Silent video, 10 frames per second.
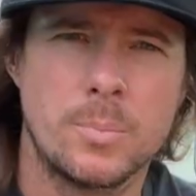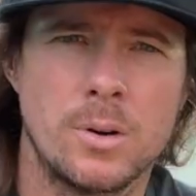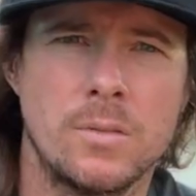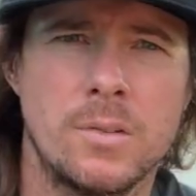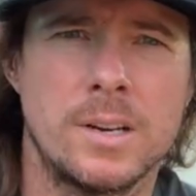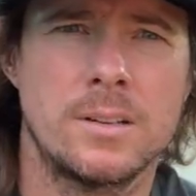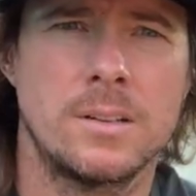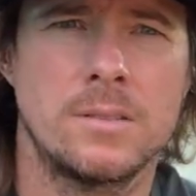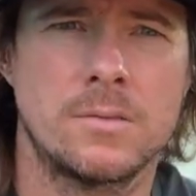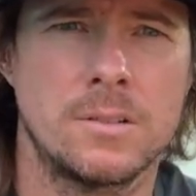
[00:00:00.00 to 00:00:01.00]
perfect
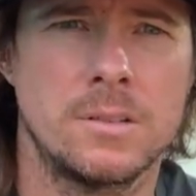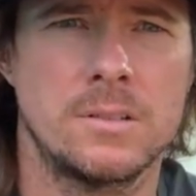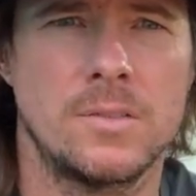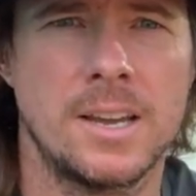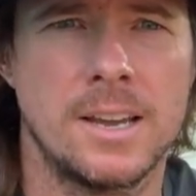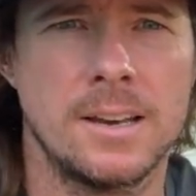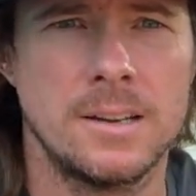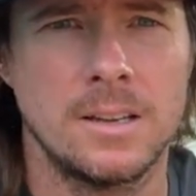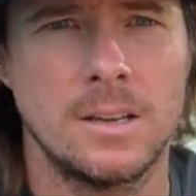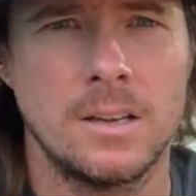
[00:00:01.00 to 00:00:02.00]
for this
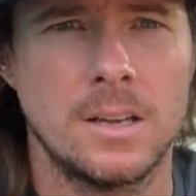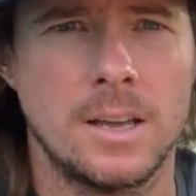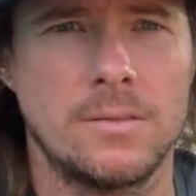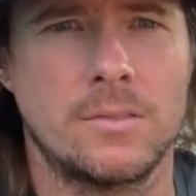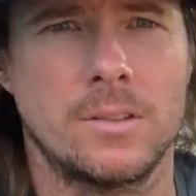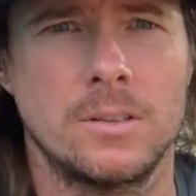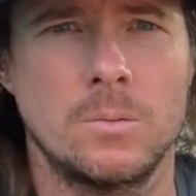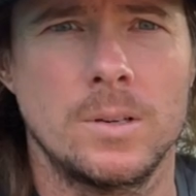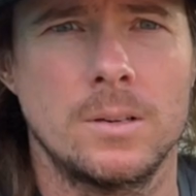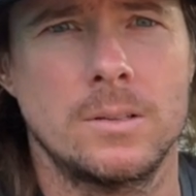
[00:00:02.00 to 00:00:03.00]
van and for these
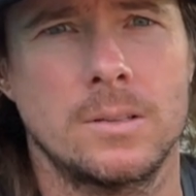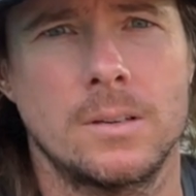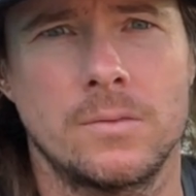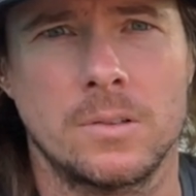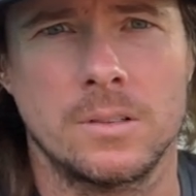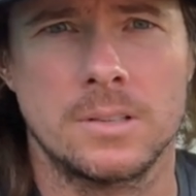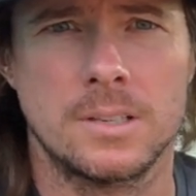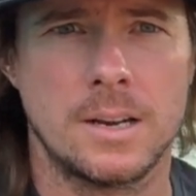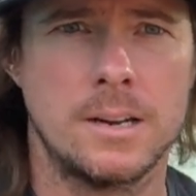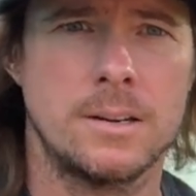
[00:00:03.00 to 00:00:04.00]
wheels and for this
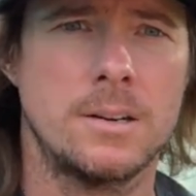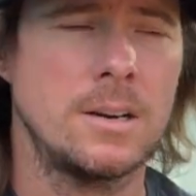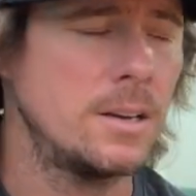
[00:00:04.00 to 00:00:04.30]
tire.